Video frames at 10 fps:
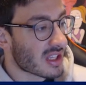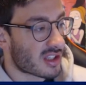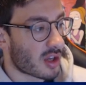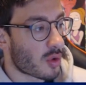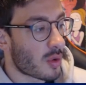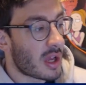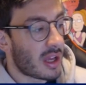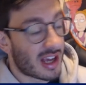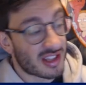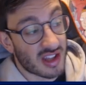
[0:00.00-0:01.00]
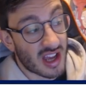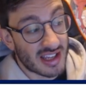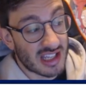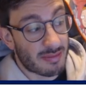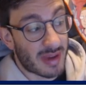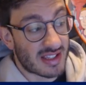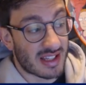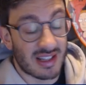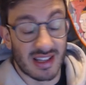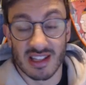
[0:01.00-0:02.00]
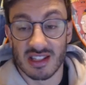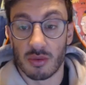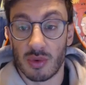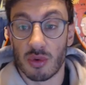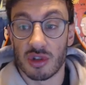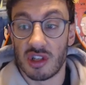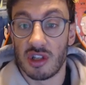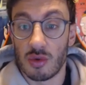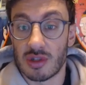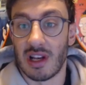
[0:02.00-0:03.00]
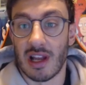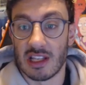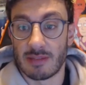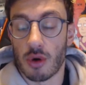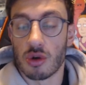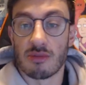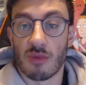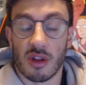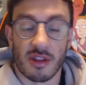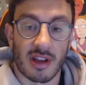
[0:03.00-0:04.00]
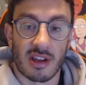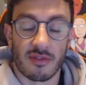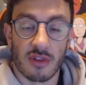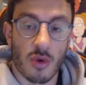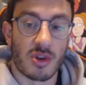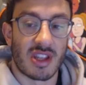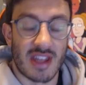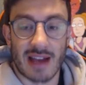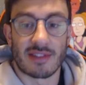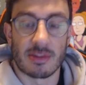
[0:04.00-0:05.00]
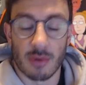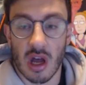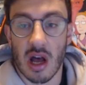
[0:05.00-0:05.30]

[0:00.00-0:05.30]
So the idea basically is that we want to utilize Pokemon that kind of go into the active spot